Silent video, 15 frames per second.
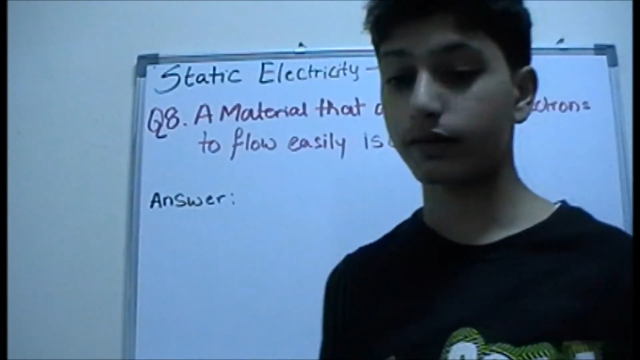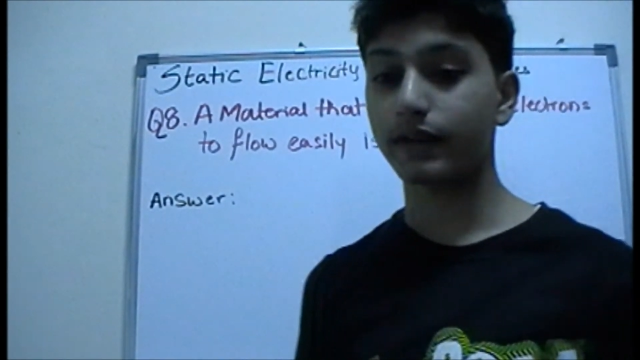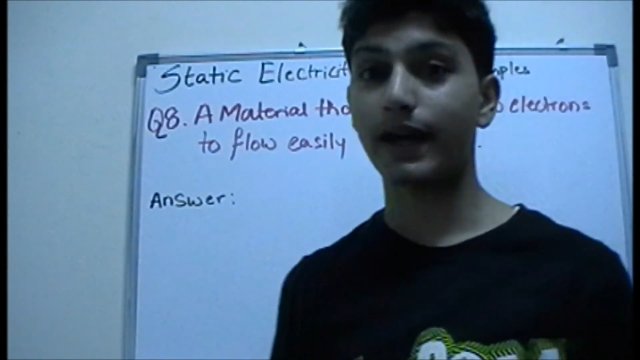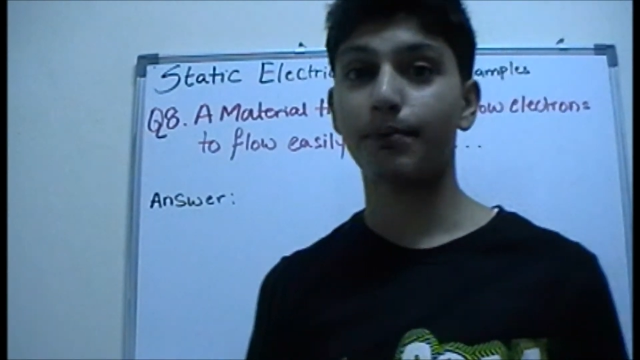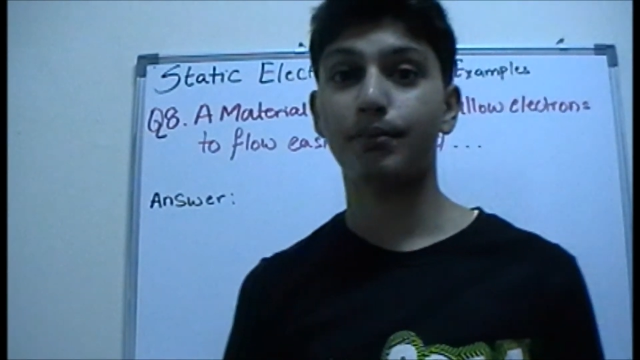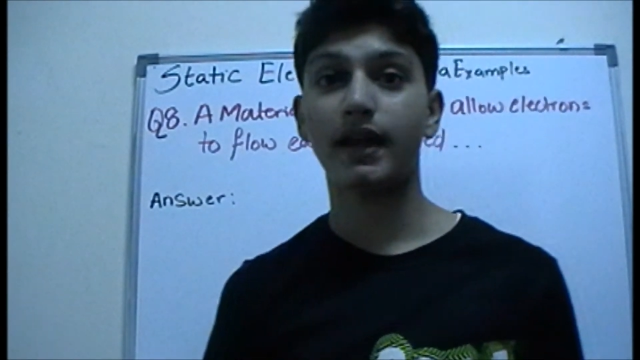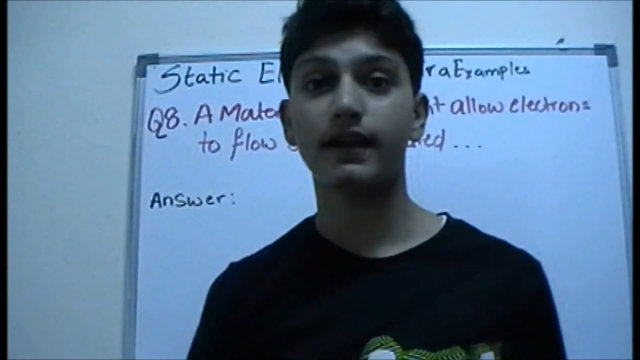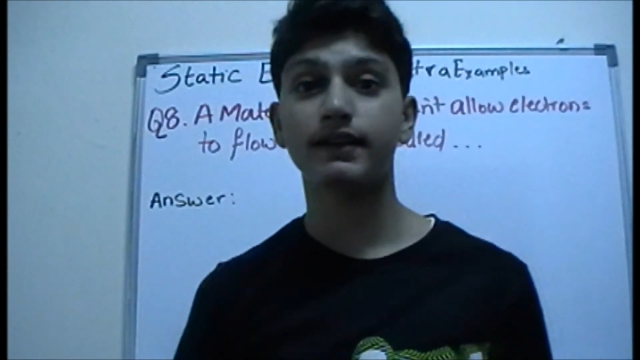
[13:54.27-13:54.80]

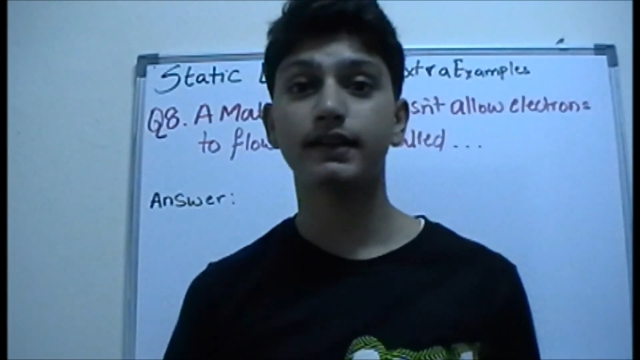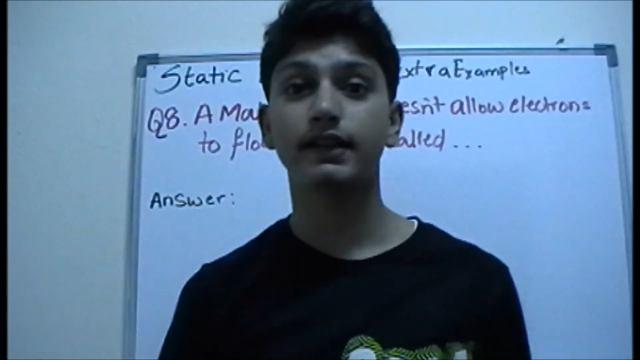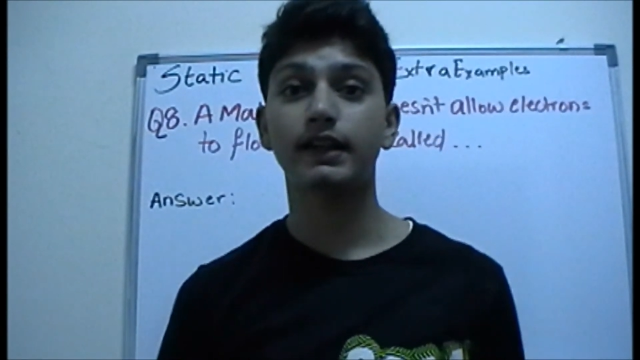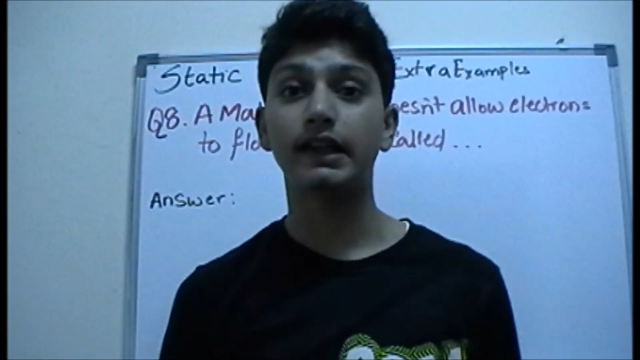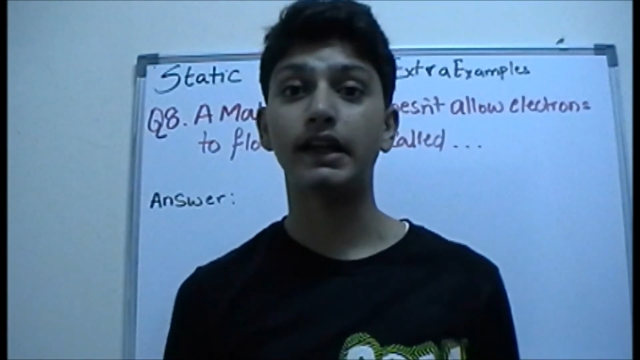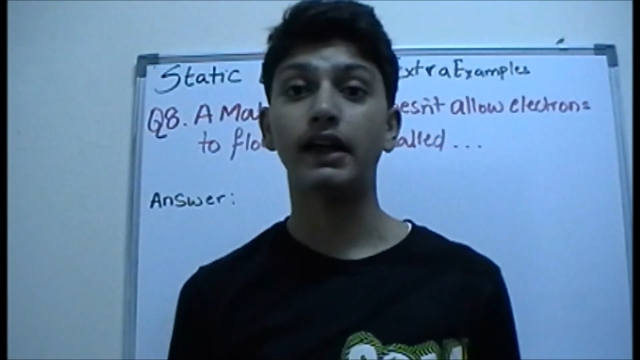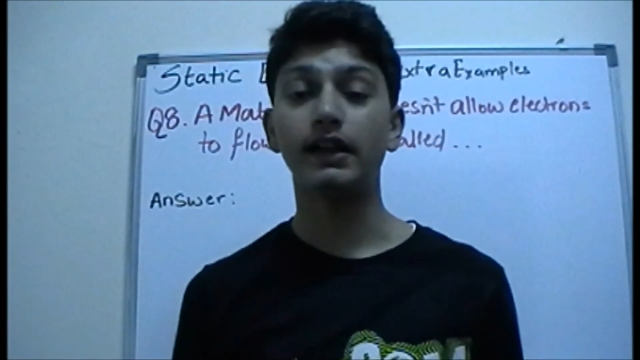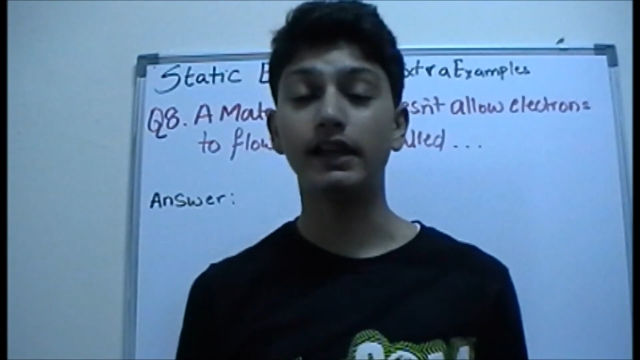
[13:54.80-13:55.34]
that
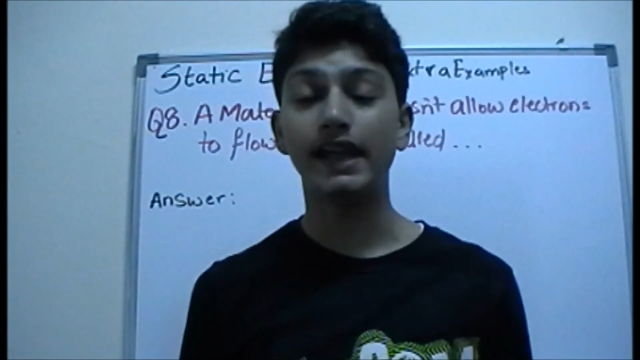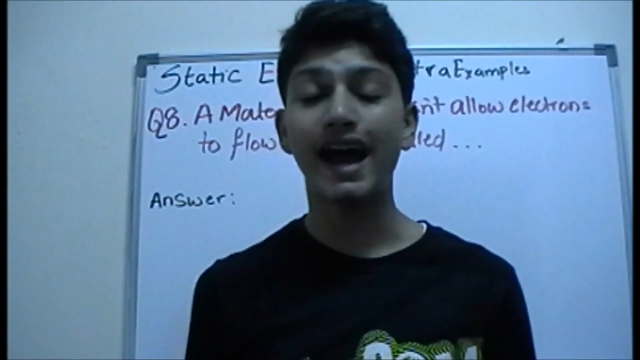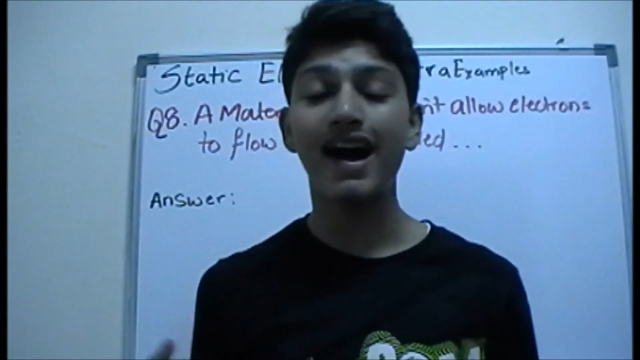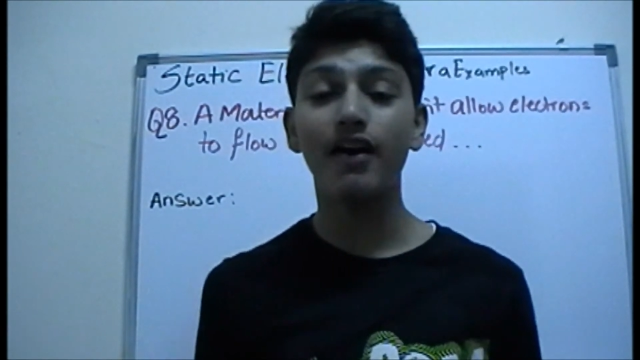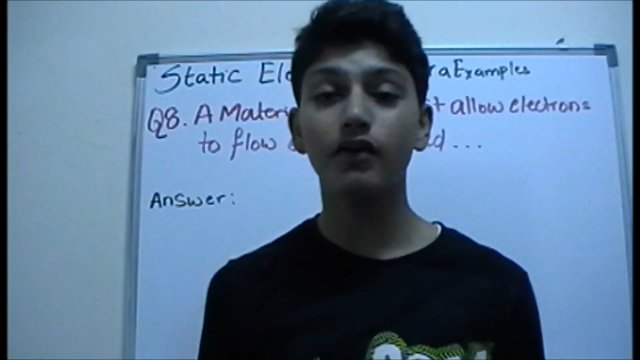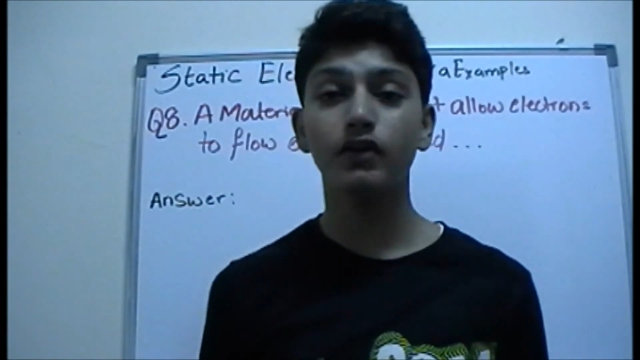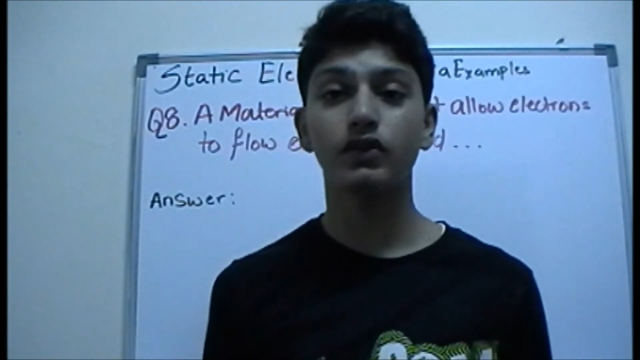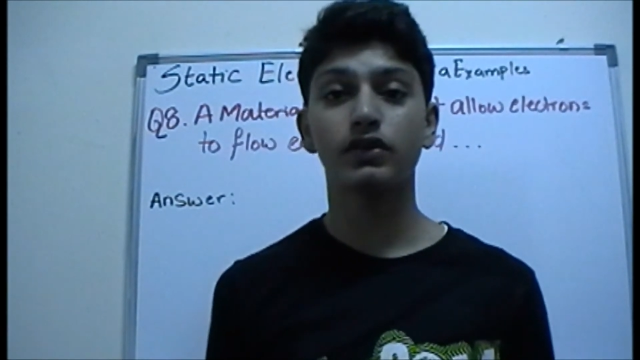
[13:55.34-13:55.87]
basically
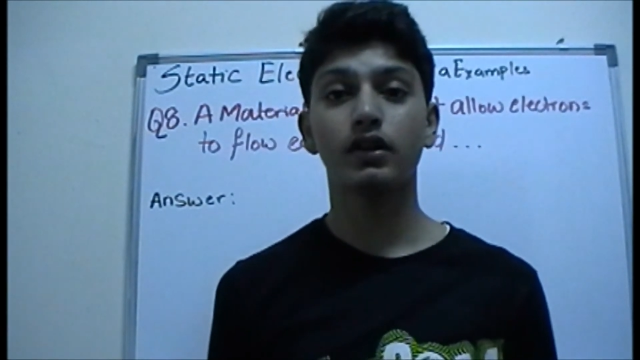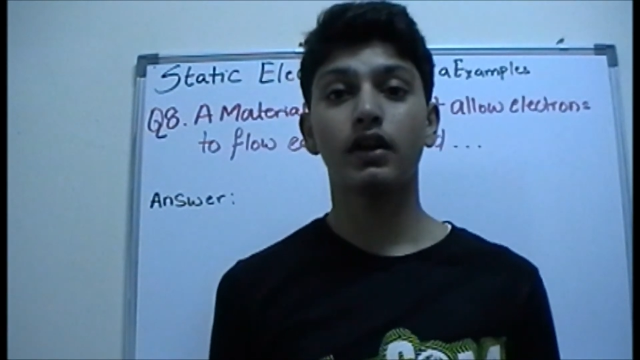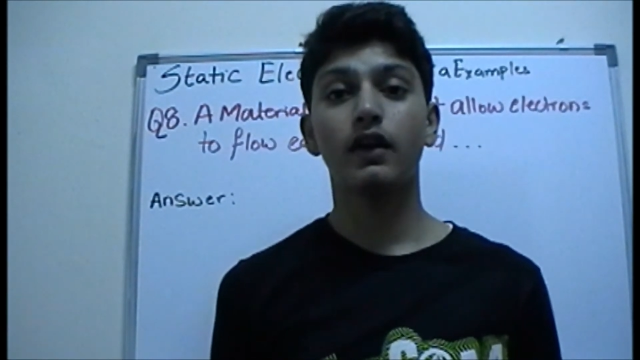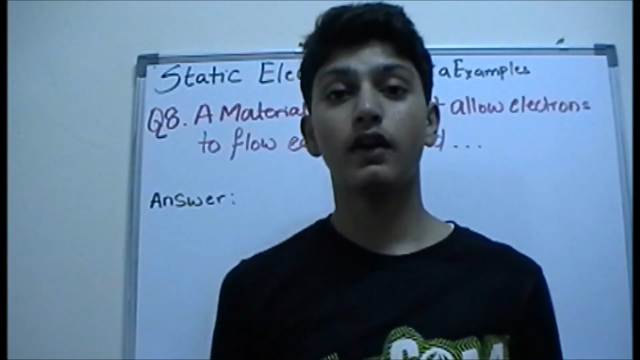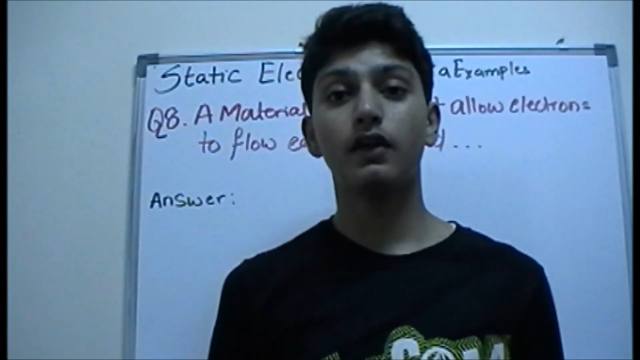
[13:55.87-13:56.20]
allows